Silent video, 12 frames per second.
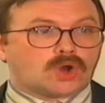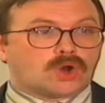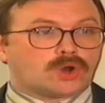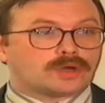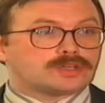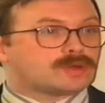
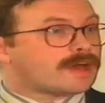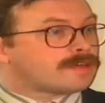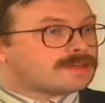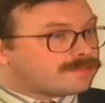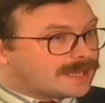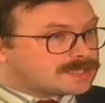or you have
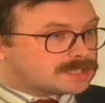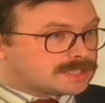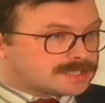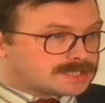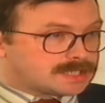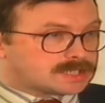
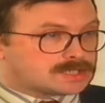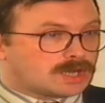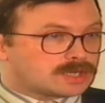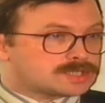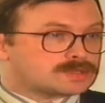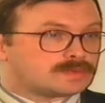evangelistic
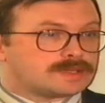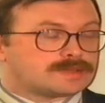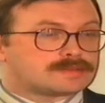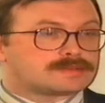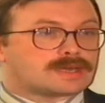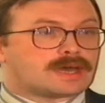talks with
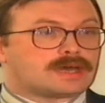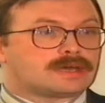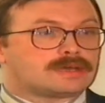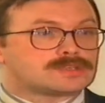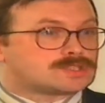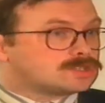
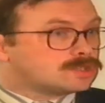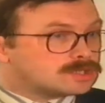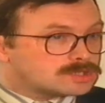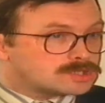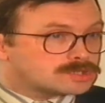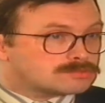
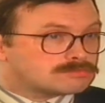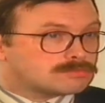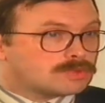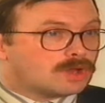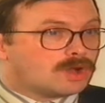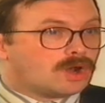students,
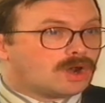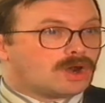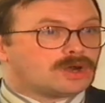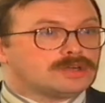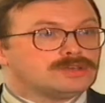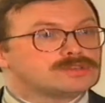
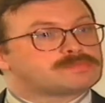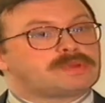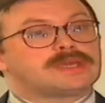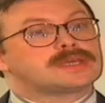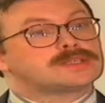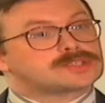or you
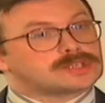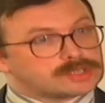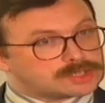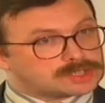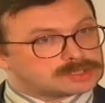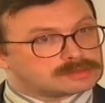speak in
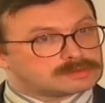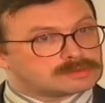church,